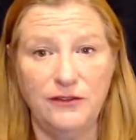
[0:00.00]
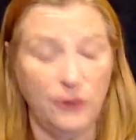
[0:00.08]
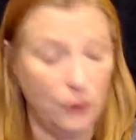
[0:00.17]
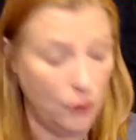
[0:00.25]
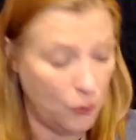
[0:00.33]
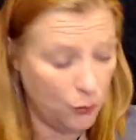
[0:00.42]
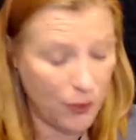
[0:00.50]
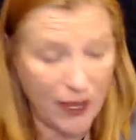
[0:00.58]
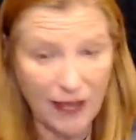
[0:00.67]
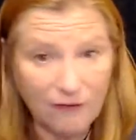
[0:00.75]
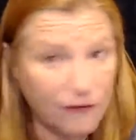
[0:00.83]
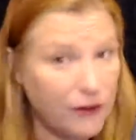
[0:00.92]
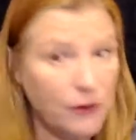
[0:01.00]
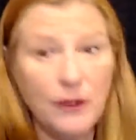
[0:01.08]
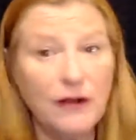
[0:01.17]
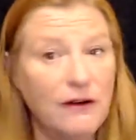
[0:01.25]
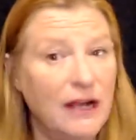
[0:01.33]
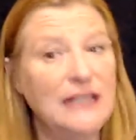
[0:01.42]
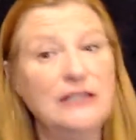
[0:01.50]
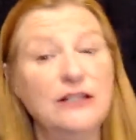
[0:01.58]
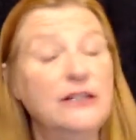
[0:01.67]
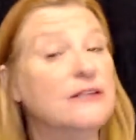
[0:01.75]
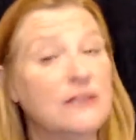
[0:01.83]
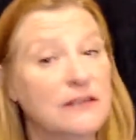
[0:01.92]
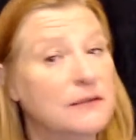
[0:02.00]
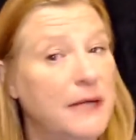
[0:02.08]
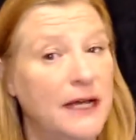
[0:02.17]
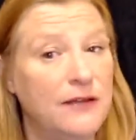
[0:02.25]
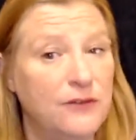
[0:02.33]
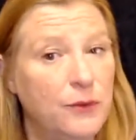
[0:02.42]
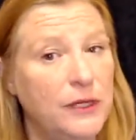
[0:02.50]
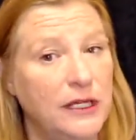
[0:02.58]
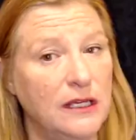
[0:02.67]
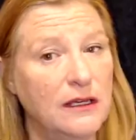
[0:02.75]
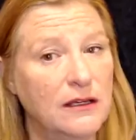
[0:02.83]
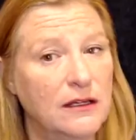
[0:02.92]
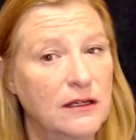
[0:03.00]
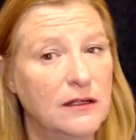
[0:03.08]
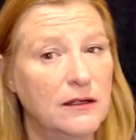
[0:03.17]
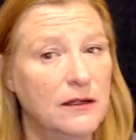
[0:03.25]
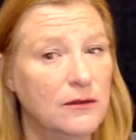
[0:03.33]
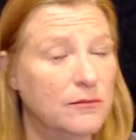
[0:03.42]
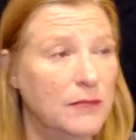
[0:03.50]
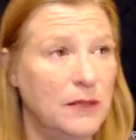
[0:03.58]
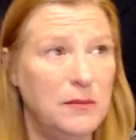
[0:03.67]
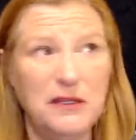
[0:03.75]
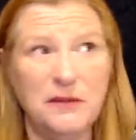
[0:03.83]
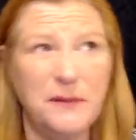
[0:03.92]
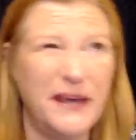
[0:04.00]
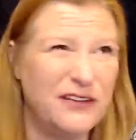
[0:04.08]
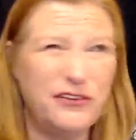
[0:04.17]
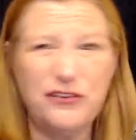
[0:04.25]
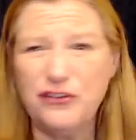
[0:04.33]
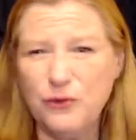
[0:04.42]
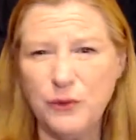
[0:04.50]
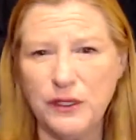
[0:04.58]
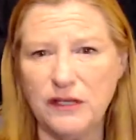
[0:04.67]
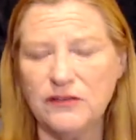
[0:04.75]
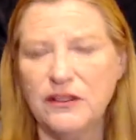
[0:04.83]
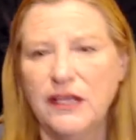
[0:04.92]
So everywhere I look this past week, maybe the past two weeks,